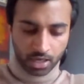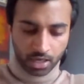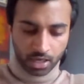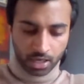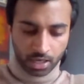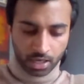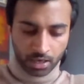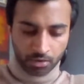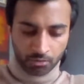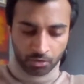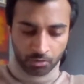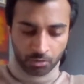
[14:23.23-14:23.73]

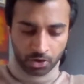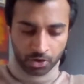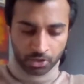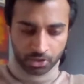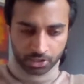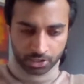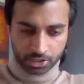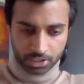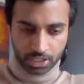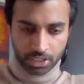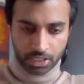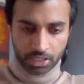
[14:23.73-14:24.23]
We want to
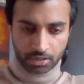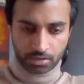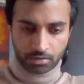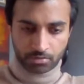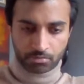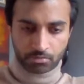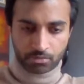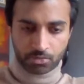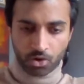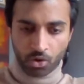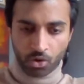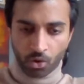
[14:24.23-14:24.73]
see
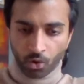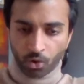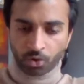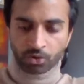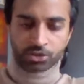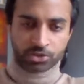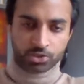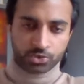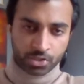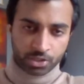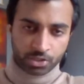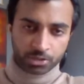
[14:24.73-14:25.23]
all
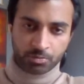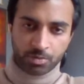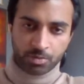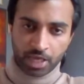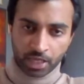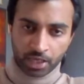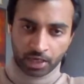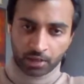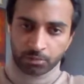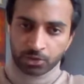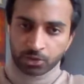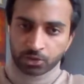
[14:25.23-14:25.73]
students
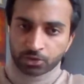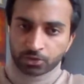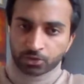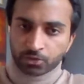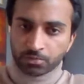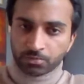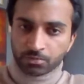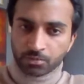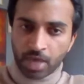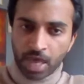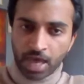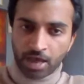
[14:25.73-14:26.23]
being able
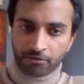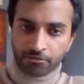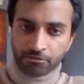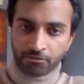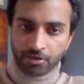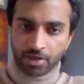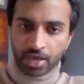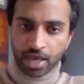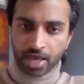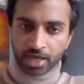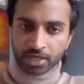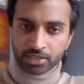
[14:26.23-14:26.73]
to have
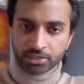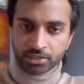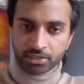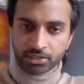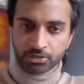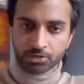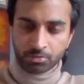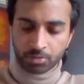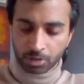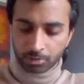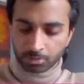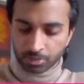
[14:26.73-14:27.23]
free access
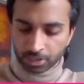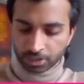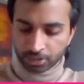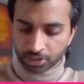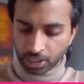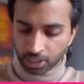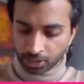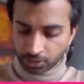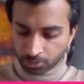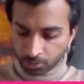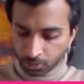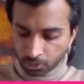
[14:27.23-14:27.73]
to public
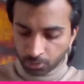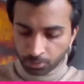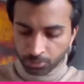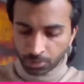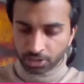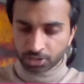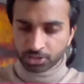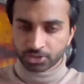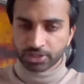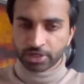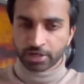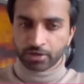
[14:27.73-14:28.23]
transport,
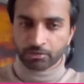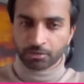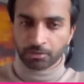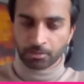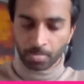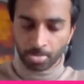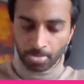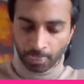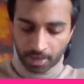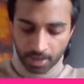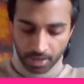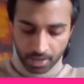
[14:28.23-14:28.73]
bus
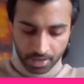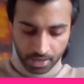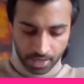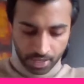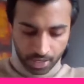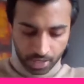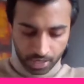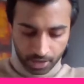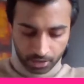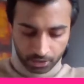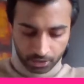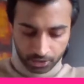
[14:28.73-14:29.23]
travel.
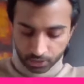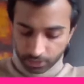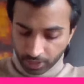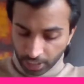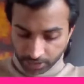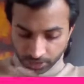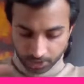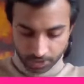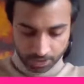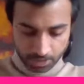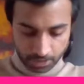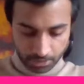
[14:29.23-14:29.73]
So
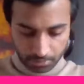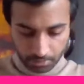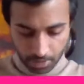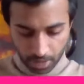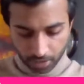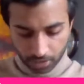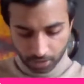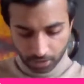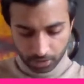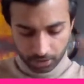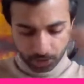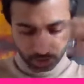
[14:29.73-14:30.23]
that's just a
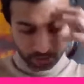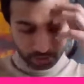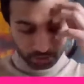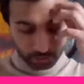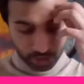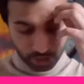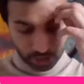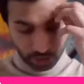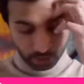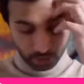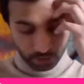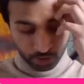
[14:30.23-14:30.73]
minor,
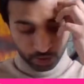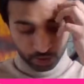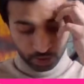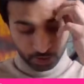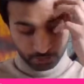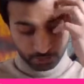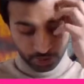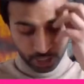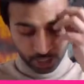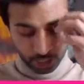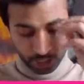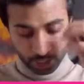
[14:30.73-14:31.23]
really quick
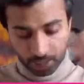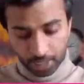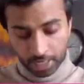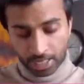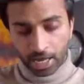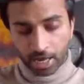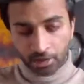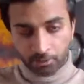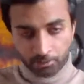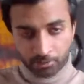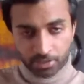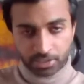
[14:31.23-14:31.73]
update. And
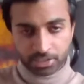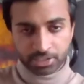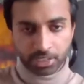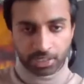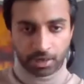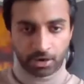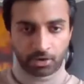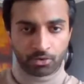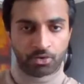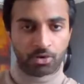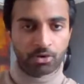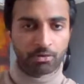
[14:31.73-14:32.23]
I'm missing
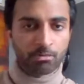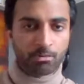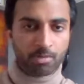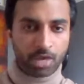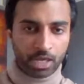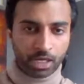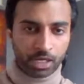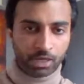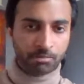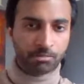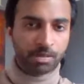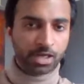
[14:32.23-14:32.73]
out on
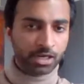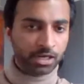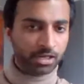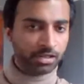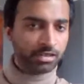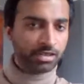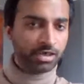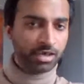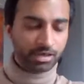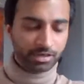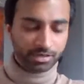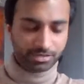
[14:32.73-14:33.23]
many
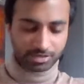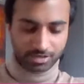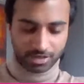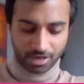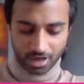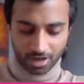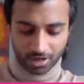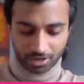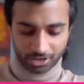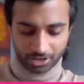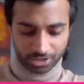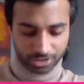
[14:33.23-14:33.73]
things
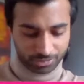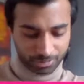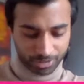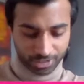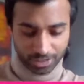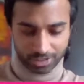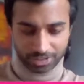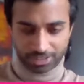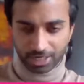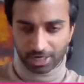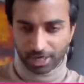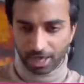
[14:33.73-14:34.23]
just
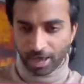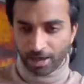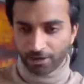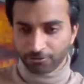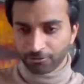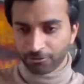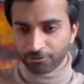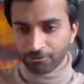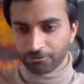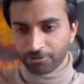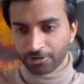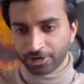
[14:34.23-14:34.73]
because I
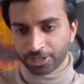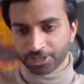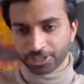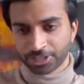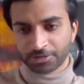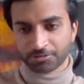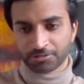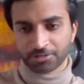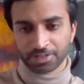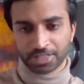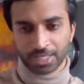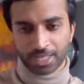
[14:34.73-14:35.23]
have to finish
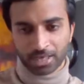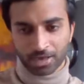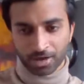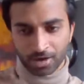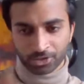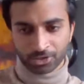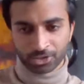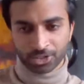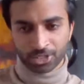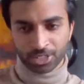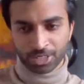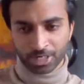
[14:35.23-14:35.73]
everything
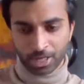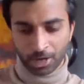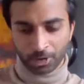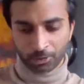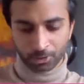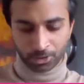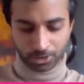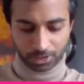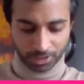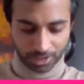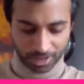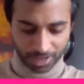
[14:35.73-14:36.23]
under an
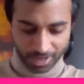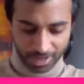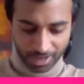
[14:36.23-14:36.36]
hour.